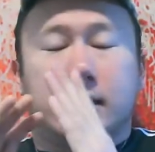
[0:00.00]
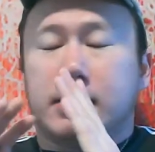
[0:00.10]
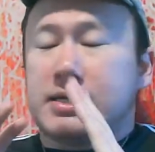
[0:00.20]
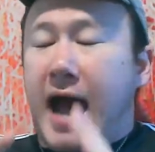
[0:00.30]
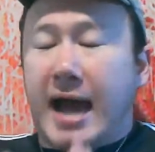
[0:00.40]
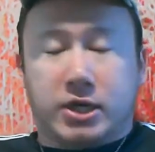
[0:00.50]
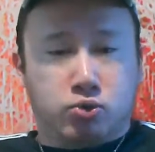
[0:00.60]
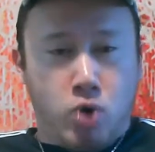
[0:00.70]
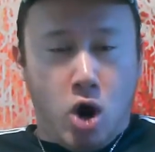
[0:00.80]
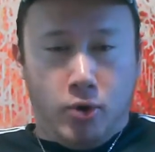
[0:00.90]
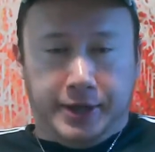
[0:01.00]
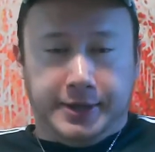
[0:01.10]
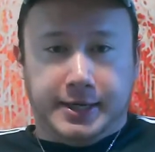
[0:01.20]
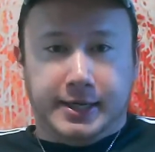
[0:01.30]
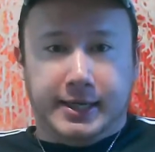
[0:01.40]
not
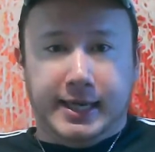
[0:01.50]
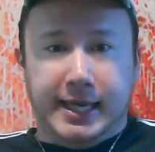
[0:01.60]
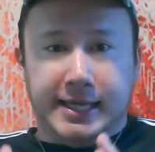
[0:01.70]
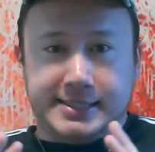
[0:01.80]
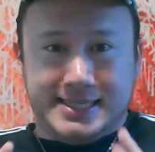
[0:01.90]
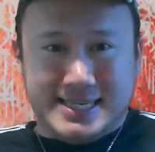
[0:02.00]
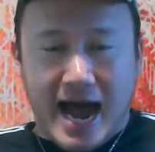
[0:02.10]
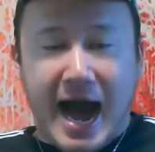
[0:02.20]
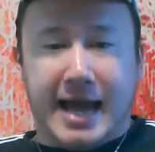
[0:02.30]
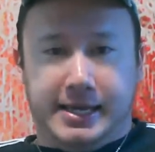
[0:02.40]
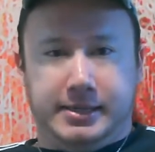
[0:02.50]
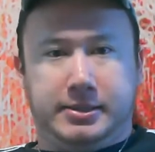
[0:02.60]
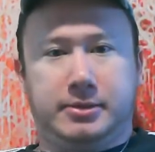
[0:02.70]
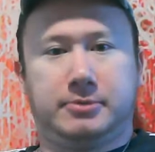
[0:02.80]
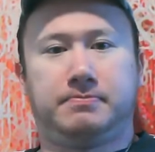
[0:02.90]
growing is dying.
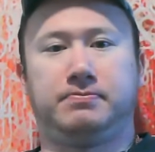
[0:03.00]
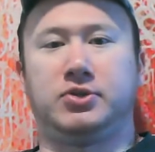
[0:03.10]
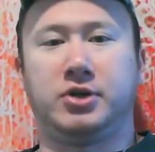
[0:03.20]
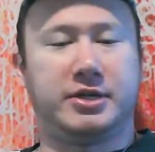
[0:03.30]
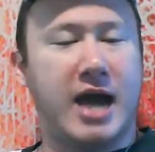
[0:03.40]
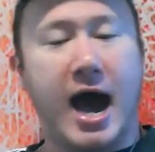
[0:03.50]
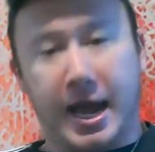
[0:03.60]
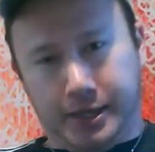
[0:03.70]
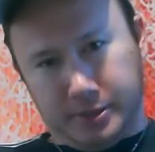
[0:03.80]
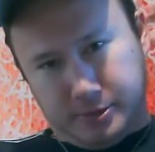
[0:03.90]
You're dying.